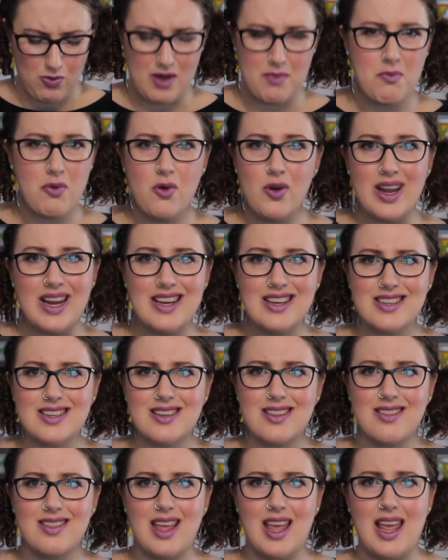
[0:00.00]
one
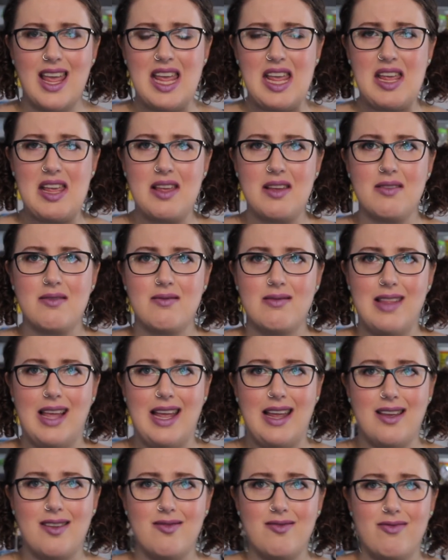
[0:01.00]
point, they
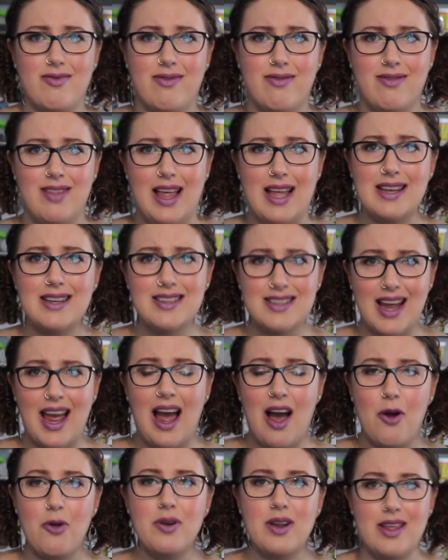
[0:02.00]
like fled
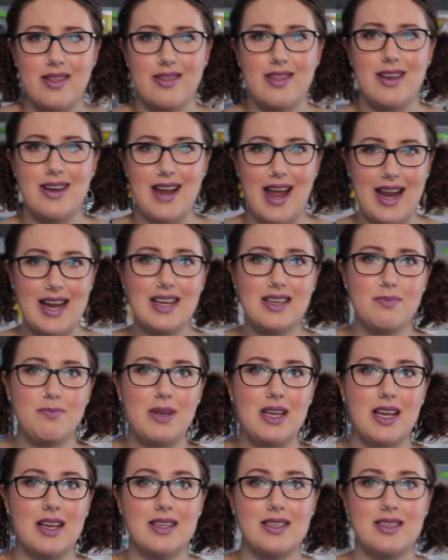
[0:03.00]
town in the night
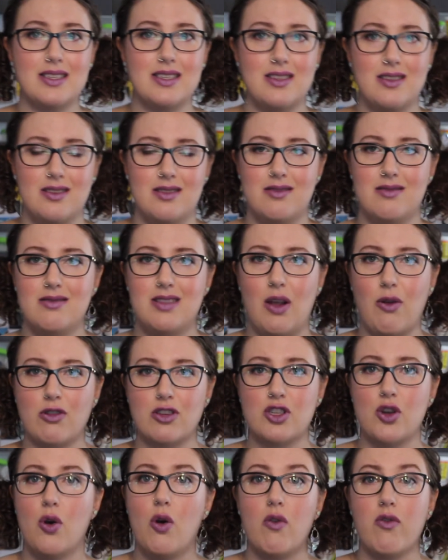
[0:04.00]
because they were
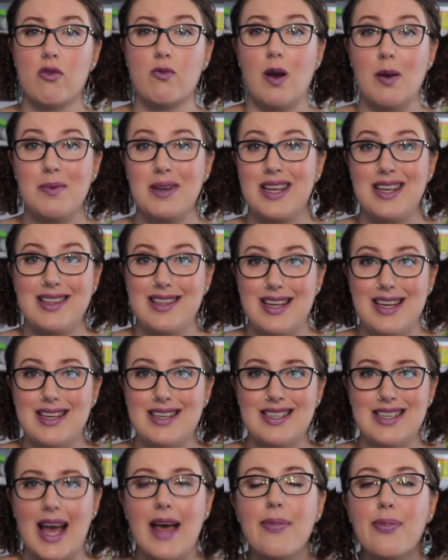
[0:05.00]
so overwhelmingly
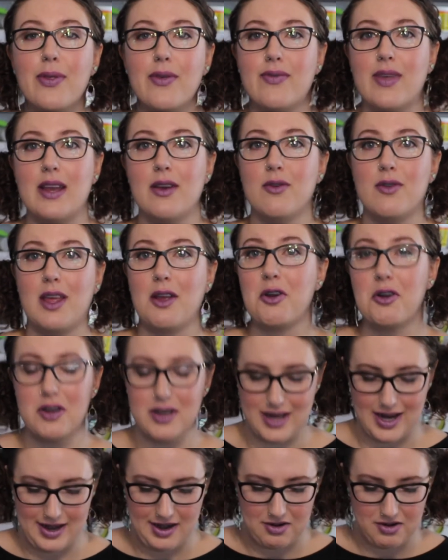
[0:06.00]
in debt that they knew they
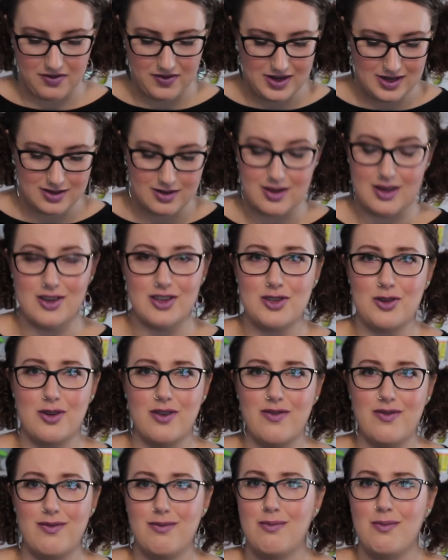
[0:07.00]
couldn't get out of it, so they just sort
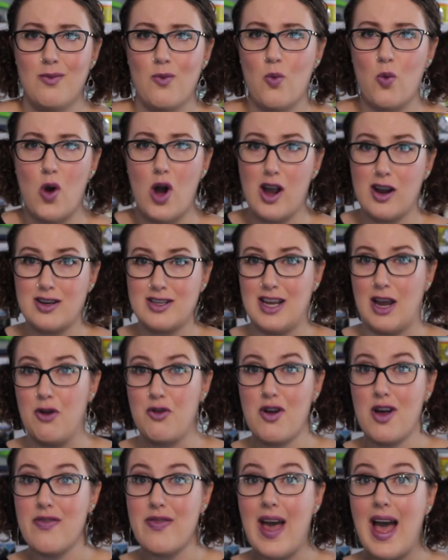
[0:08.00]
of walked
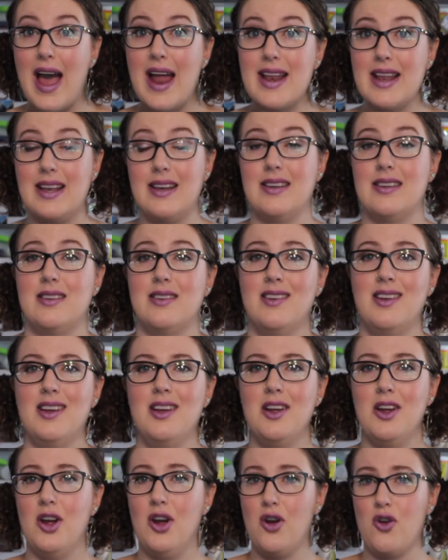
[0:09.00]
out on that and
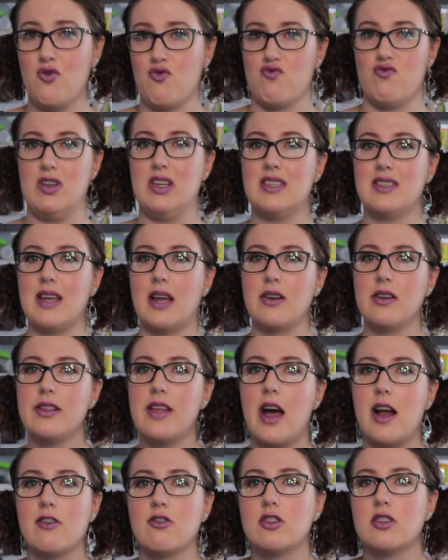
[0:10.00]
resettled
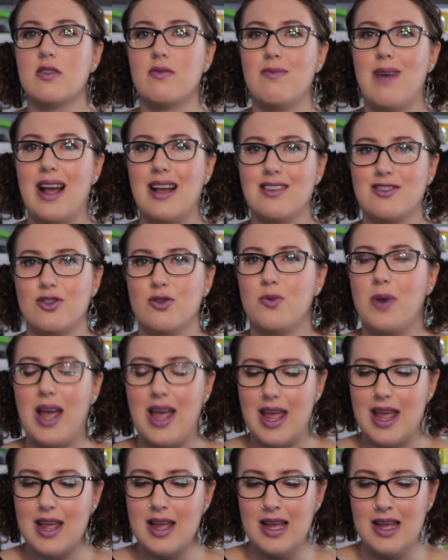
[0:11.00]
hundreds of miles
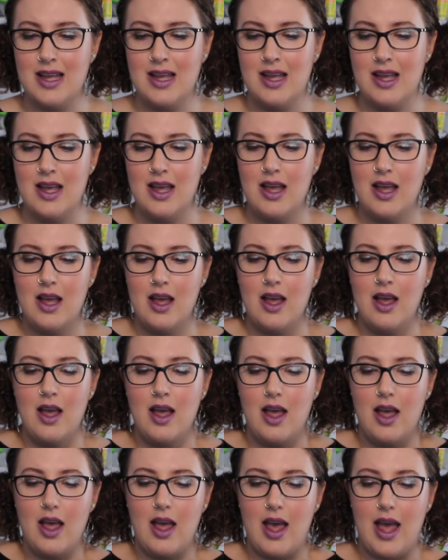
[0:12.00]
away.
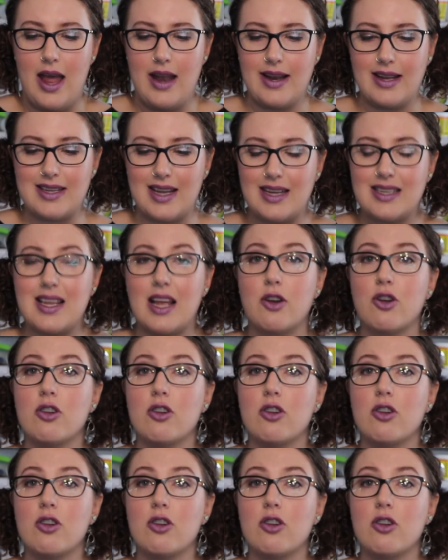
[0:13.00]
And as I said